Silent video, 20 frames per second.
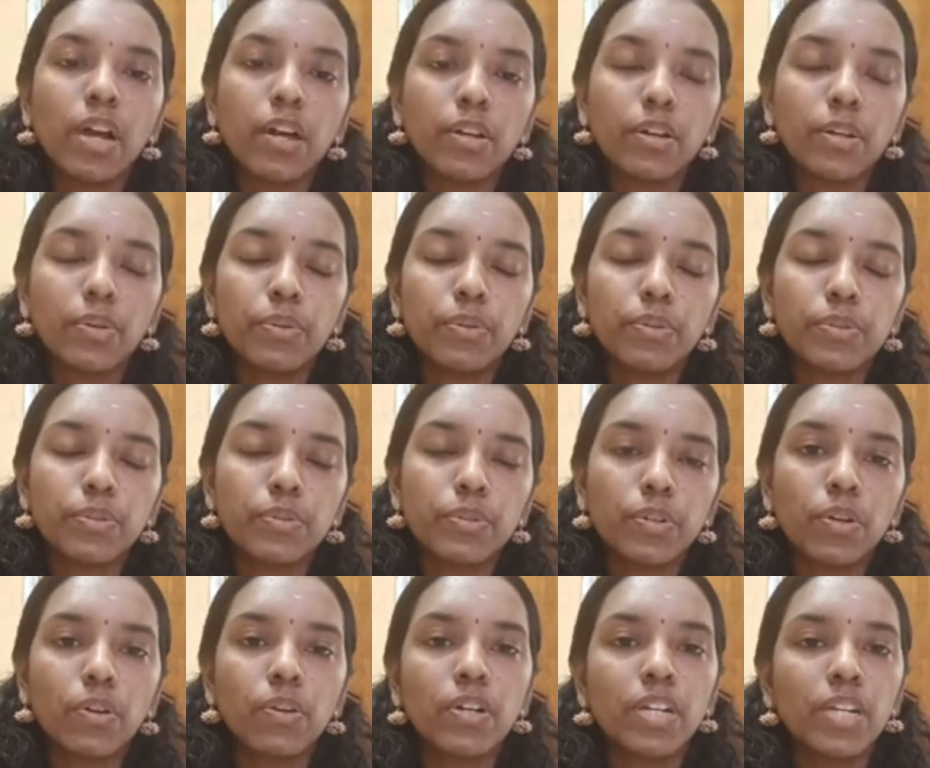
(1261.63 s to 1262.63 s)
You should
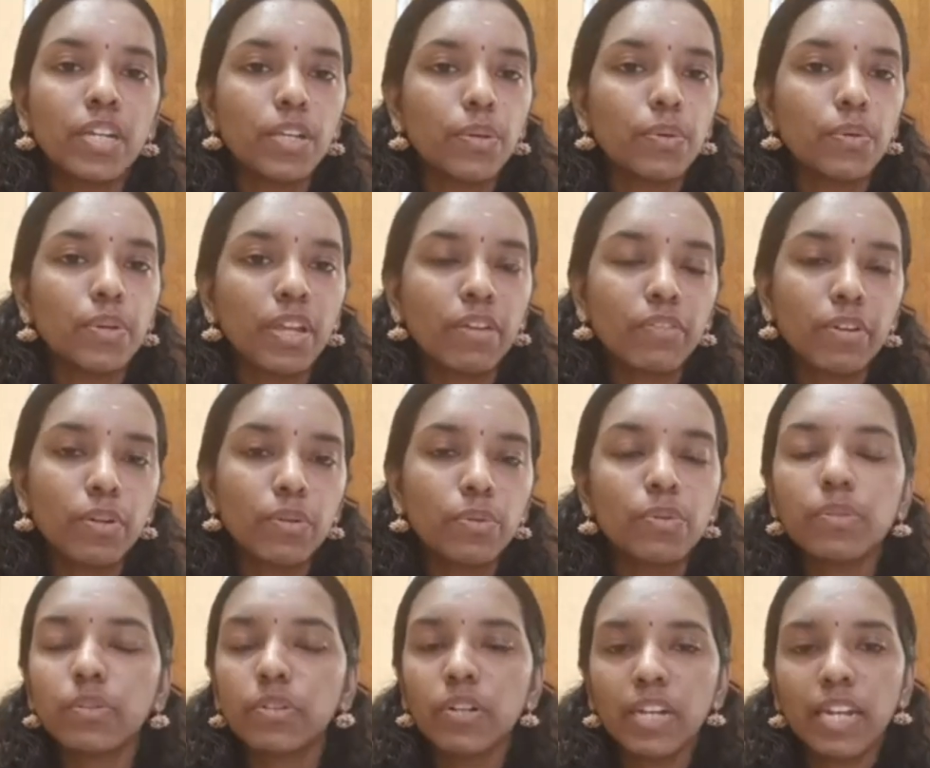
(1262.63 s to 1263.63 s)
not. You never
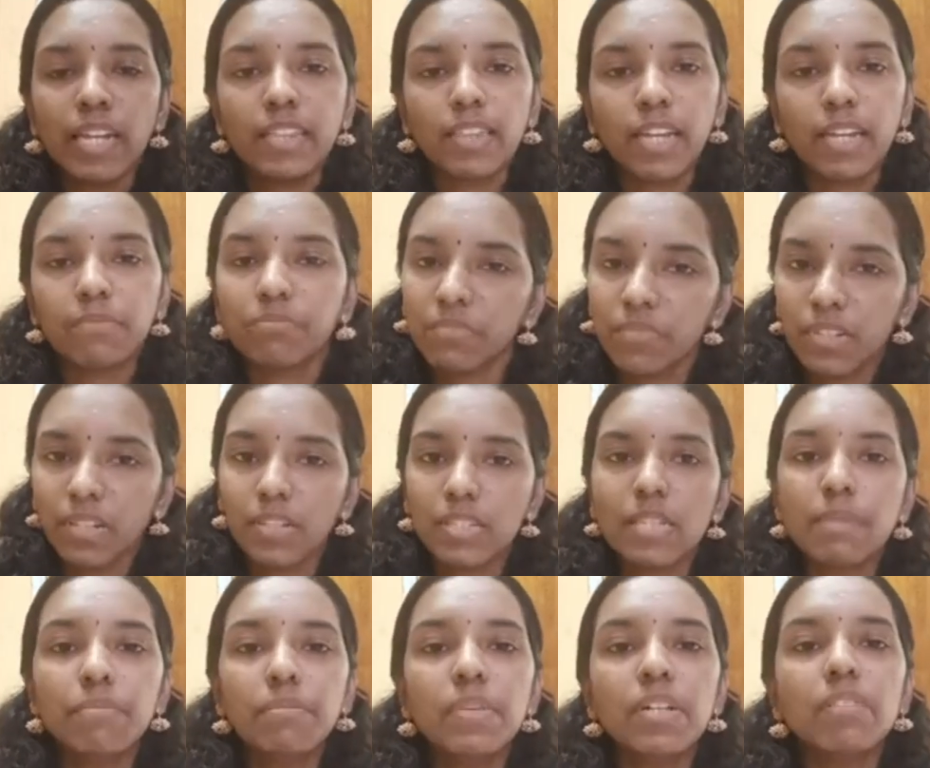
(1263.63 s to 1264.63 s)
do. Not like that. In
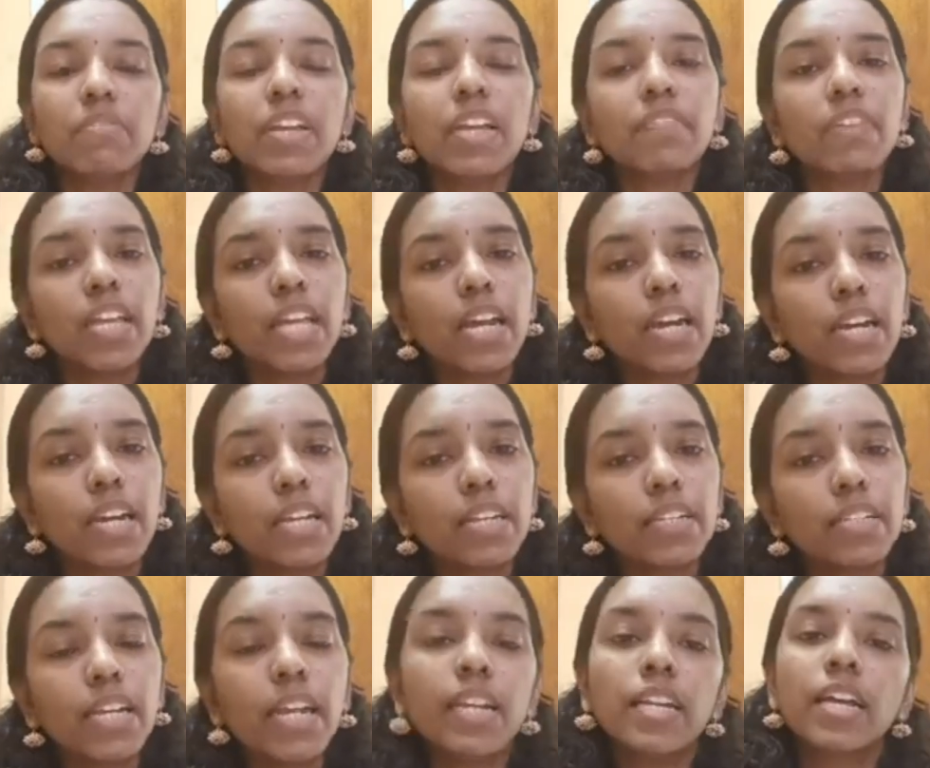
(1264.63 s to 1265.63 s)
simple way, we can
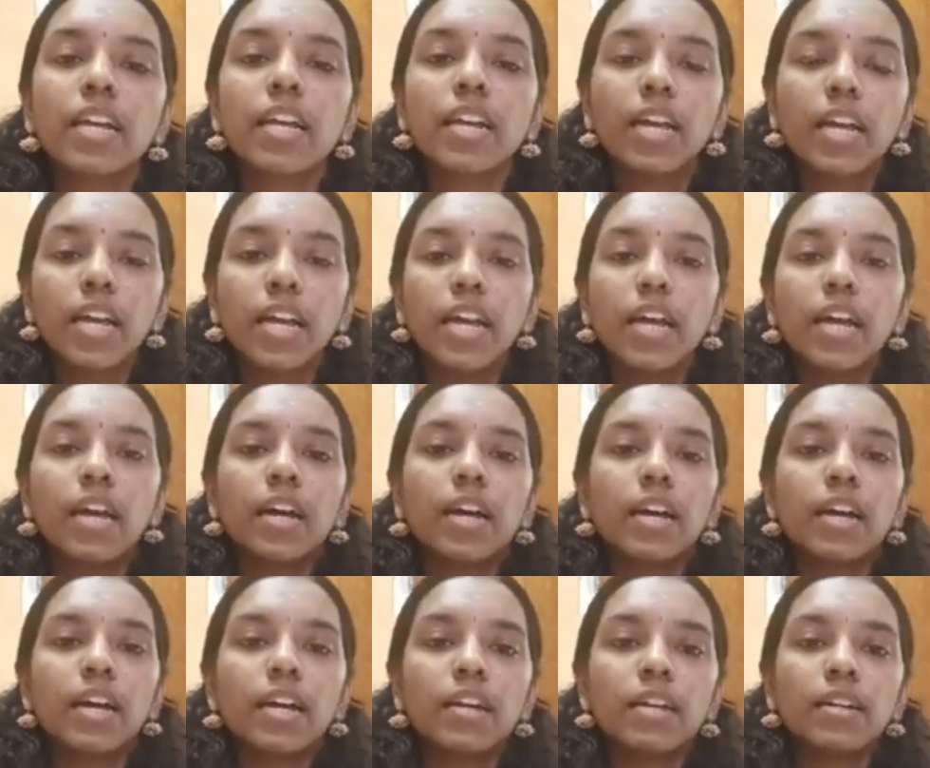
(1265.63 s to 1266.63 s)
tell that.
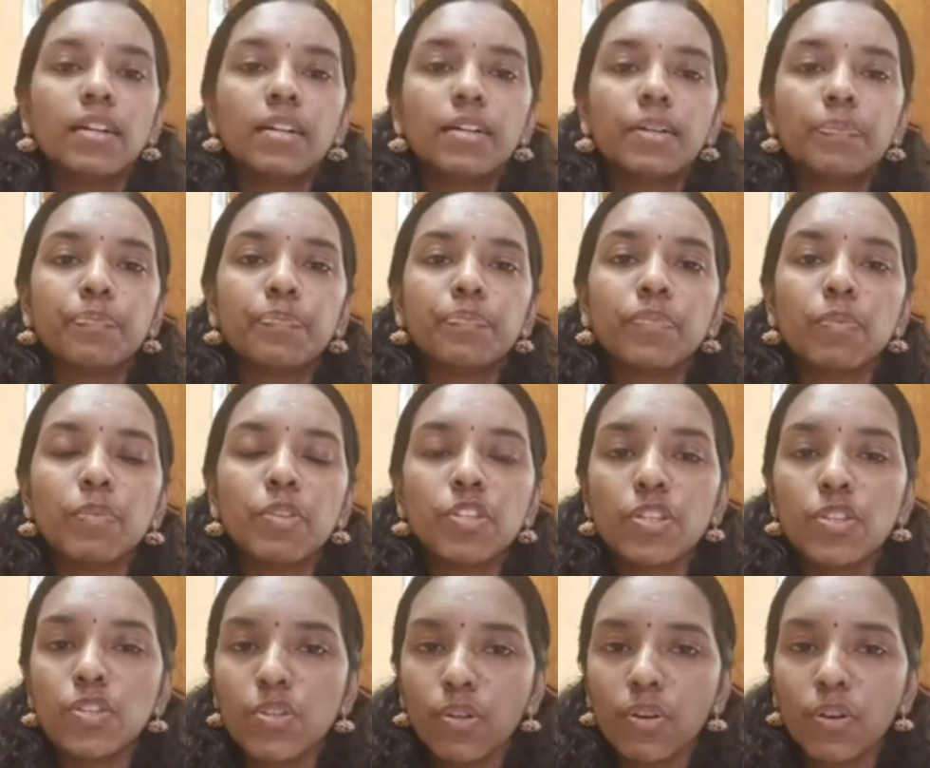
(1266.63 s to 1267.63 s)

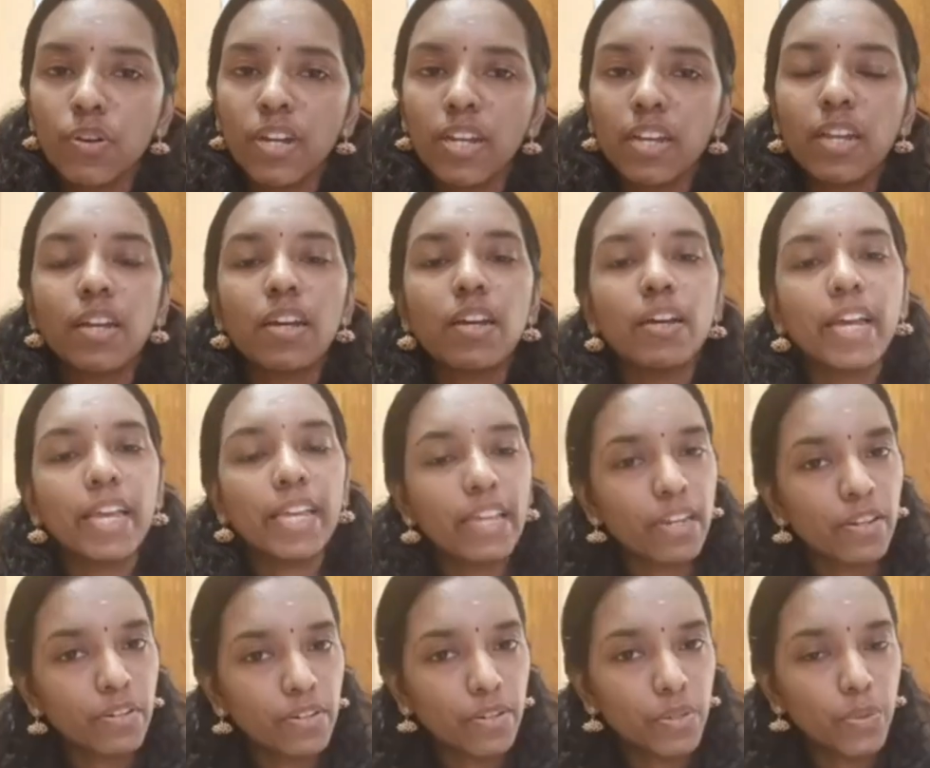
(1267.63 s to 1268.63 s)
Mr. John, I
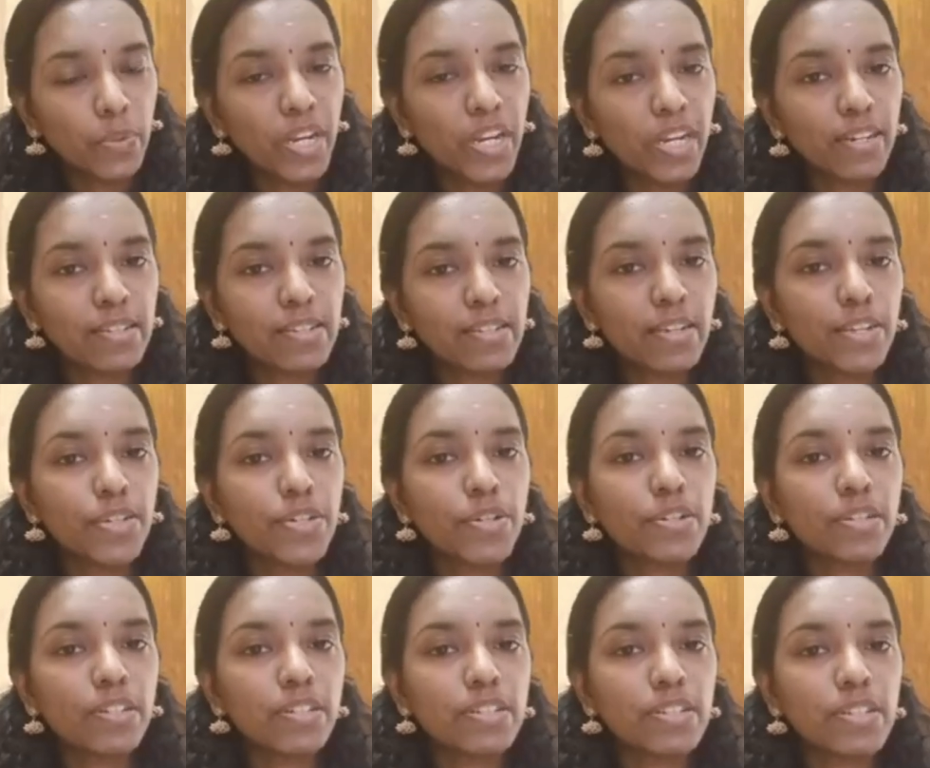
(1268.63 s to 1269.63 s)
can truly understand
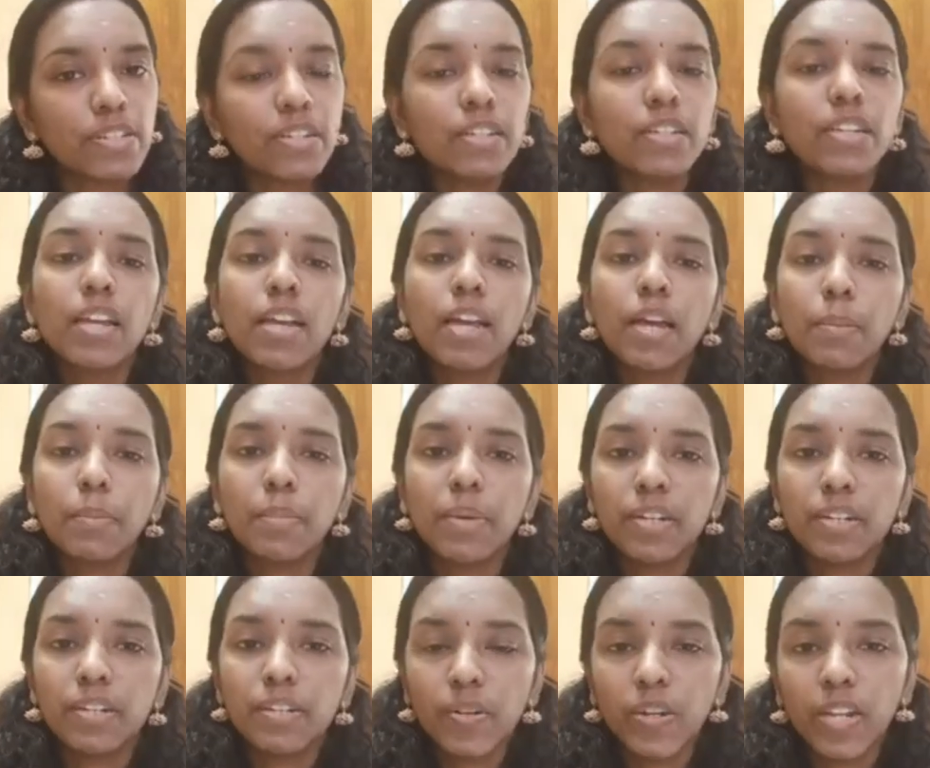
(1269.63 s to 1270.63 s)
your concern,
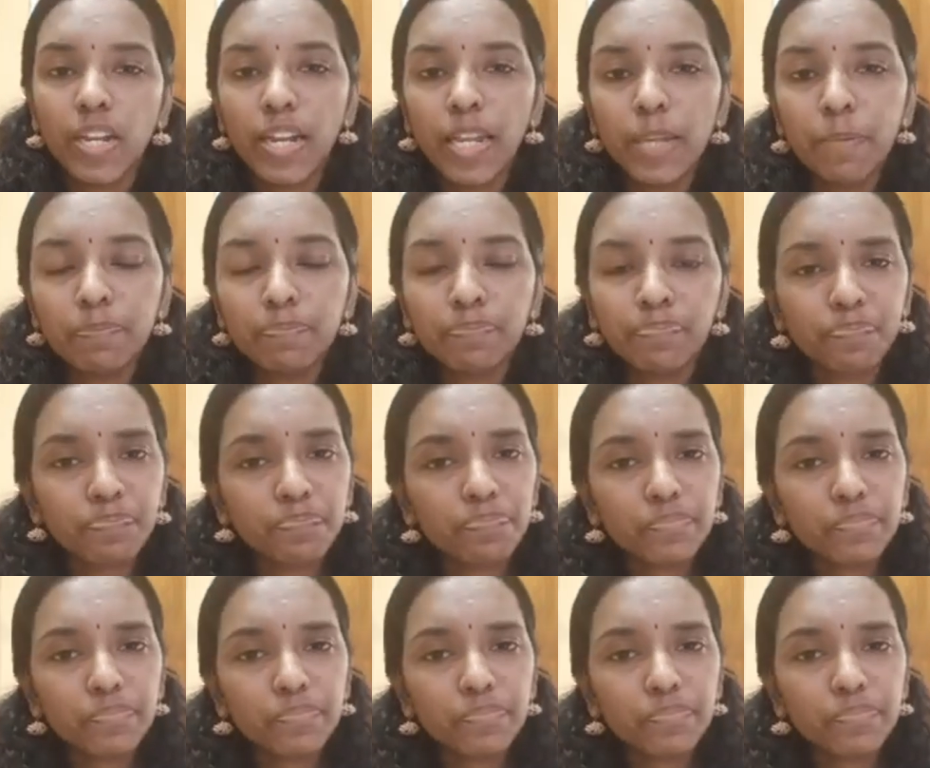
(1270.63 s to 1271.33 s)
but really,